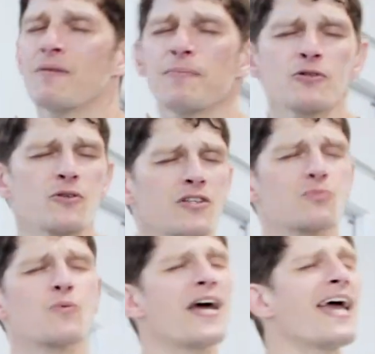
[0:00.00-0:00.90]
People do this
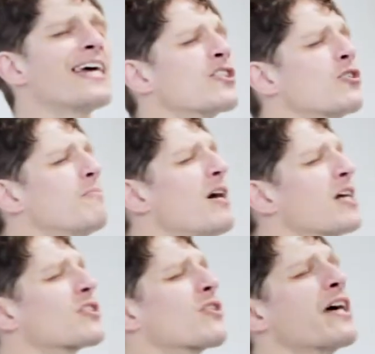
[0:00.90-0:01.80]
way too
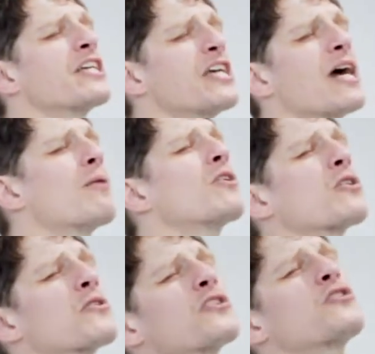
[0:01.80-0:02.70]
much. They're like, yeah, I want to
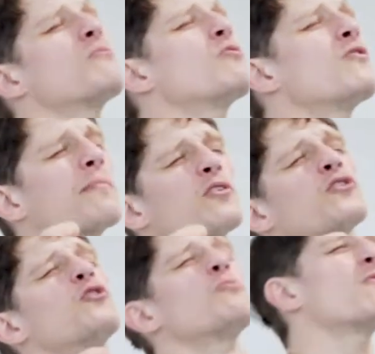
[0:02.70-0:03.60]
learn this new move. I'm going to do
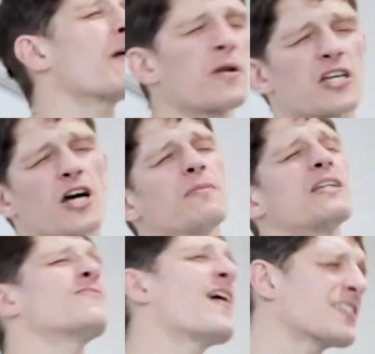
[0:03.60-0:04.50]
this new move. I'm going to come in
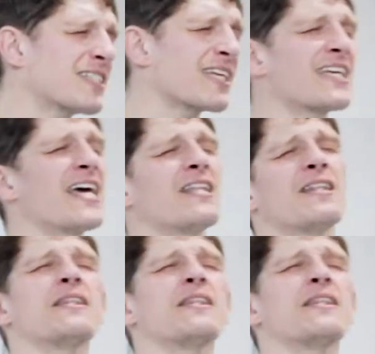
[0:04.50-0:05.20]
as fast as I can, and then